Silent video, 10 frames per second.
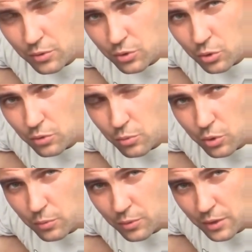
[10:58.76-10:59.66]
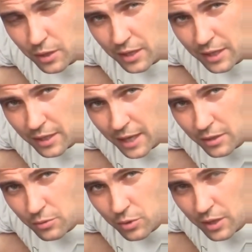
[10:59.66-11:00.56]
uniform, and
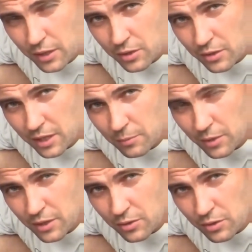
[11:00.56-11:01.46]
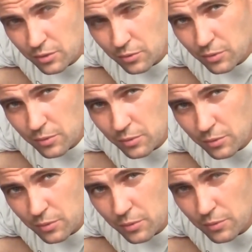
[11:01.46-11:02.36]
lasts for 8 to 10 minutes.
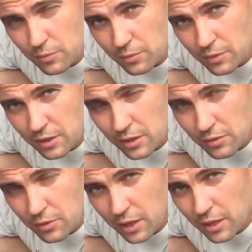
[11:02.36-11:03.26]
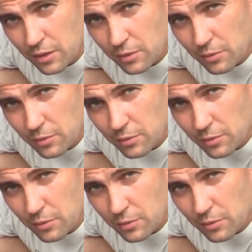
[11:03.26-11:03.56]
It is fine,